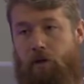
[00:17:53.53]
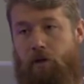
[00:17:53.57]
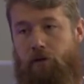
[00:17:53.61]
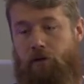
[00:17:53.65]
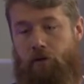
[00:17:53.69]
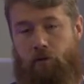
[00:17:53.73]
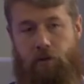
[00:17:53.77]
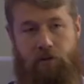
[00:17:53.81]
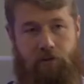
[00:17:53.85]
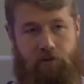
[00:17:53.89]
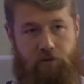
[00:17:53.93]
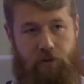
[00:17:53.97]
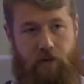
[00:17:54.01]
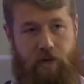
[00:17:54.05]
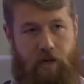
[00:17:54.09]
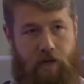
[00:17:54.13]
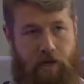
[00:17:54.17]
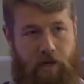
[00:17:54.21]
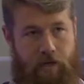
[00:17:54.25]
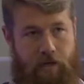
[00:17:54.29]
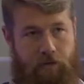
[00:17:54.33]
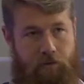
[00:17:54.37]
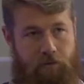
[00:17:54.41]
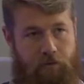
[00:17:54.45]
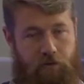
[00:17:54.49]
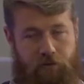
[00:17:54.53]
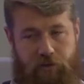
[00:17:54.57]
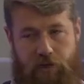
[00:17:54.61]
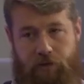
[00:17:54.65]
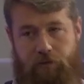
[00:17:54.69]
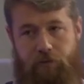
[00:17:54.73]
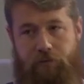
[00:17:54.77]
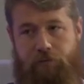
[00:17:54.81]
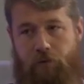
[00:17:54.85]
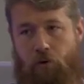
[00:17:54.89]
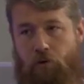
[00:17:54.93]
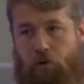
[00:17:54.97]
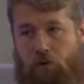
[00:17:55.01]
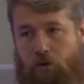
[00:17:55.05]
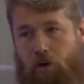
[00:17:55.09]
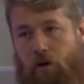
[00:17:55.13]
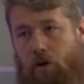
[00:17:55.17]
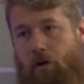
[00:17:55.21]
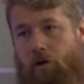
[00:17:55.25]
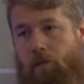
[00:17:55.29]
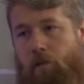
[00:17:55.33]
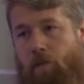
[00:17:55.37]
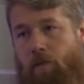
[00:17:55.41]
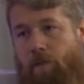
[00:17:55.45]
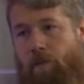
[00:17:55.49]
So let's say I receive a phone
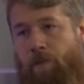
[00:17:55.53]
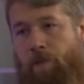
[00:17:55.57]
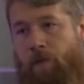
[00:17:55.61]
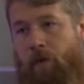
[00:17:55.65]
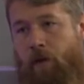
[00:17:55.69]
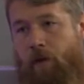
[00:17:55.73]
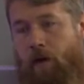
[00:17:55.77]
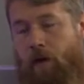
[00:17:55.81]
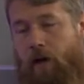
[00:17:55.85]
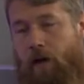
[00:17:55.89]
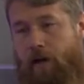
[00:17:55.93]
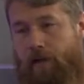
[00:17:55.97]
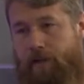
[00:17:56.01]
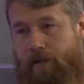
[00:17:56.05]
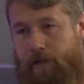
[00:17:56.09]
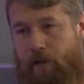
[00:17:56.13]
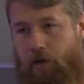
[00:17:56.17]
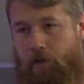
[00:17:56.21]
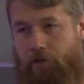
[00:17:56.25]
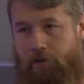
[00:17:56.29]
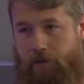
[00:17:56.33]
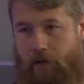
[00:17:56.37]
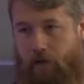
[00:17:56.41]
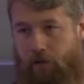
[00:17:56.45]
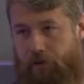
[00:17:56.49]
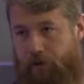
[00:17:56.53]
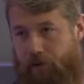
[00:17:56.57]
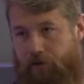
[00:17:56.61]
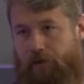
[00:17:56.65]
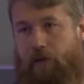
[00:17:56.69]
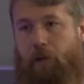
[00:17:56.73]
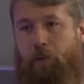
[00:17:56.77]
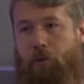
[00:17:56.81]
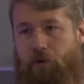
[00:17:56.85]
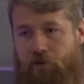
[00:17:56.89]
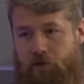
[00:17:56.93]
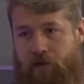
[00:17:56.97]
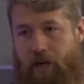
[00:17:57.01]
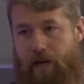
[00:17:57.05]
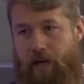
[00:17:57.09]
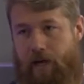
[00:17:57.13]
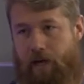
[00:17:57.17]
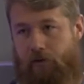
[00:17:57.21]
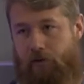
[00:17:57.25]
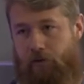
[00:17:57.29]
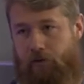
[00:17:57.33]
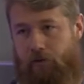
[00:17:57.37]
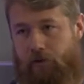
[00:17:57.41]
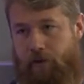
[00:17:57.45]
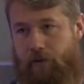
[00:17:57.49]
call. I tell Telnyx I wish to
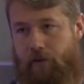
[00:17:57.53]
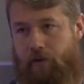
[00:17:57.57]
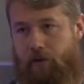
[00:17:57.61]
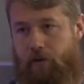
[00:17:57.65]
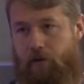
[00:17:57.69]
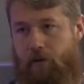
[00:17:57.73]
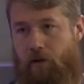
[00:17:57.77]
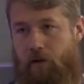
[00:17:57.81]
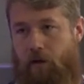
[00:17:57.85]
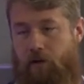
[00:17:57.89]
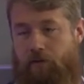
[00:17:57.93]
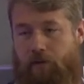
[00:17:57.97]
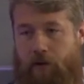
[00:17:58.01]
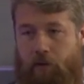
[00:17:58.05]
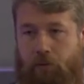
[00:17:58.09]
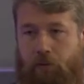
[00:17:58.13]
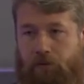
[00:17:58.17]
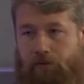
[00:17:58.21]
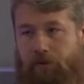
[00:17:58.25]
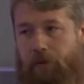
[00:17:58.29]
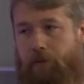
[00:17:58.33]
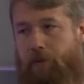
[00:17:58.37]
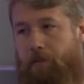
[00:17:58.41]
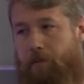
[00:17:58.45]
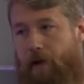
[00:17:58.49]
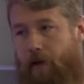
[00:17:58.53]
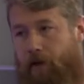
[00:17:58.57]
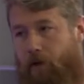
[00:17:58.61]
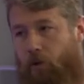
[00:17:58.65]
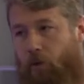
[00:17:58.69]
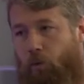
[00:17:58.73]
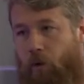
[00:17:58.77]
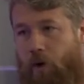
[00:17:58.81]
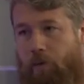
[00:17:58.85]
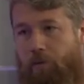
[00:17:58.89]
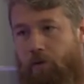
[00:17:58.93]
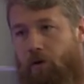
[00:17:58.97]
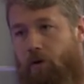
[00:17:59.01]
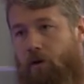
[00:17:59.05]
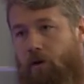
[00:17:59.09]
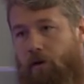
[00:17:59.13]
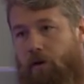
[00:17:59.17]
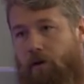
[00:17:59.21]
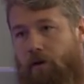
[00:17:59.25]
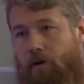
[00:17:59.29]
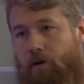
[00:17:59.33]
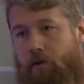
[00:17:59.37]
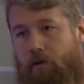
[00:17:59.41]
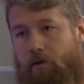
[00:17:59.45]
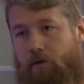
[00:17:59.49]
answer it. They will send me back a
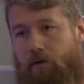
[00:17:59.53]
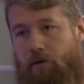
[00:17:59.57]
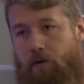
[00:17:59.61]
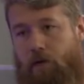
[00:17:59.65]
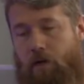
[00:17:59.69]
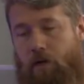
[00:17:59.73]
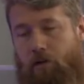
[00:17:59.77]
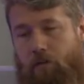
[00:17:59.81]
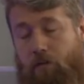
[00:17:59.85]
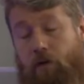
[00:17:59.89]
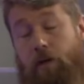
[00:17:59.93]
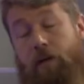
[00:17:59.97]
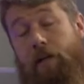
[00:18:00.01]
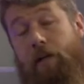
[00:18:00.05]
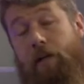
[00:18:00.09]
webhook, uh, or I